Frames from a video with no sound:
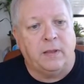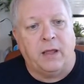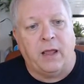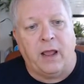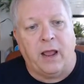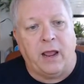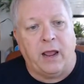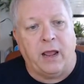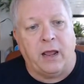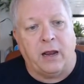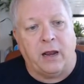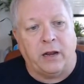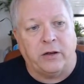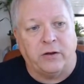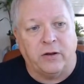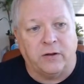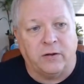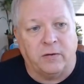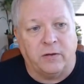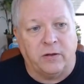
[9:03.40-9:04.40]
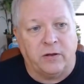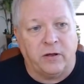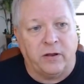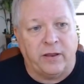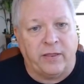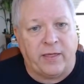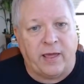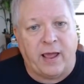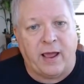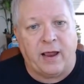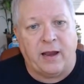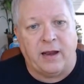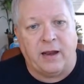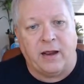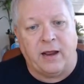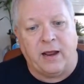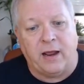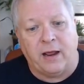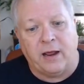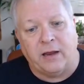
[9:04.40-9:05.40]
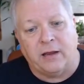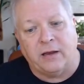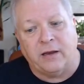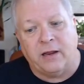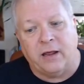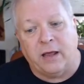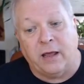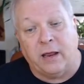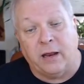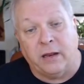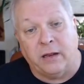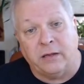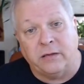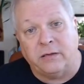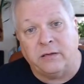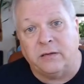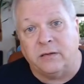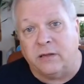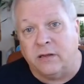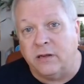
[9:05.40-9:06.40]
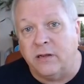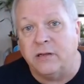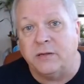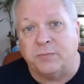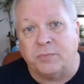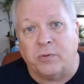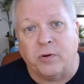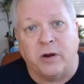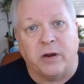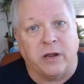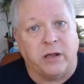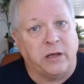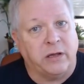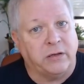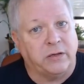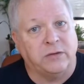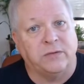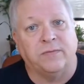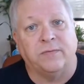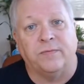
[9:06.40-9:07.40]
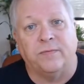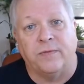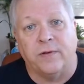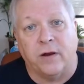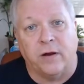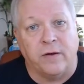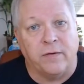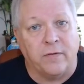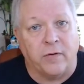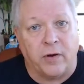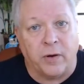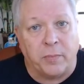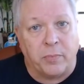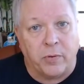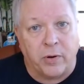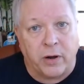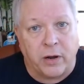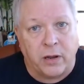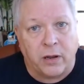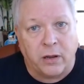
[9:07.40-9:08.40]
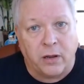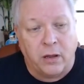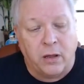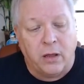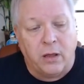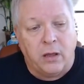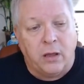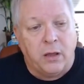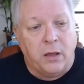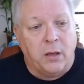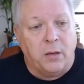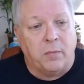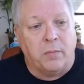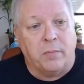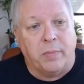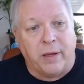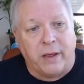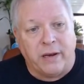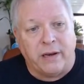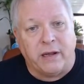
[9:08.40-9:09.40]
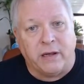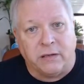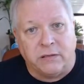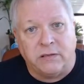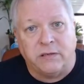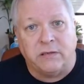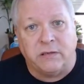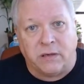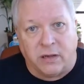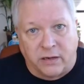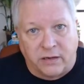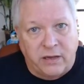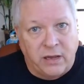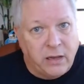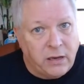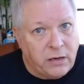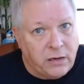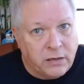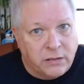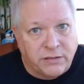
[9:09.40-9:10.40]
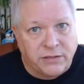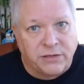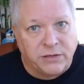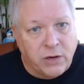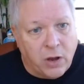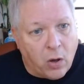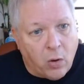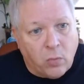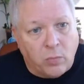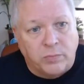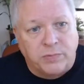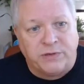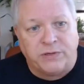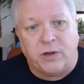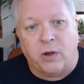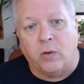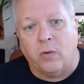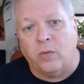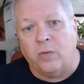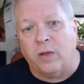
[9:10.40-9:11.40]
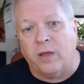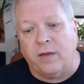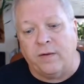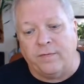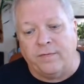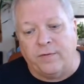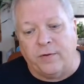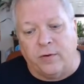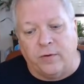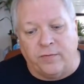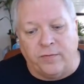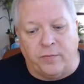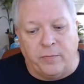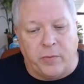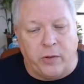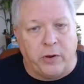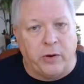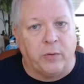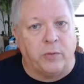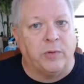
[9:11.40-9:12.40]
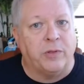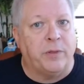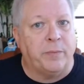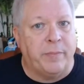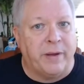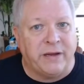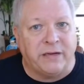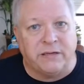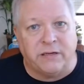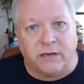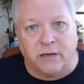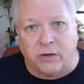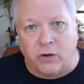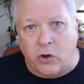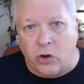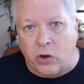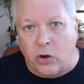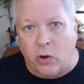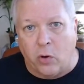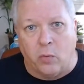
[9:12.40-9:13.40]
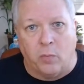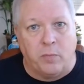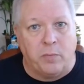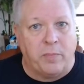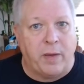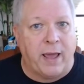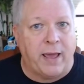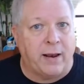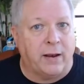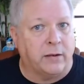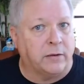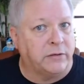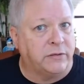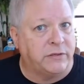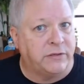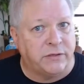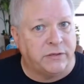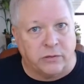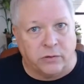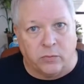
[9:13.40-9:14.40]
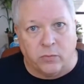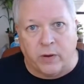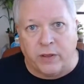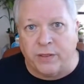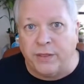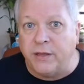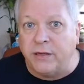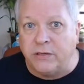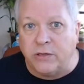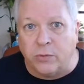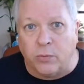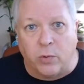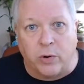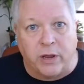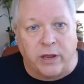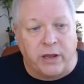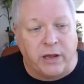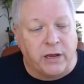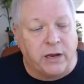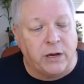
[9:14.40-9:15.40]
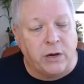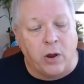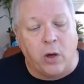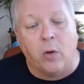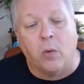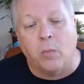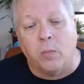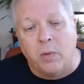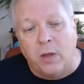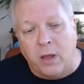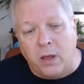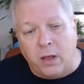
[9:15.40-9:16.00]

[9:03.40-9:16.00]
and I took a look at that, and it is pretty. It's very, very pretty. But it's GNOME, so if you're familiar with the basic GNOME panels and the way things are working in GNOME,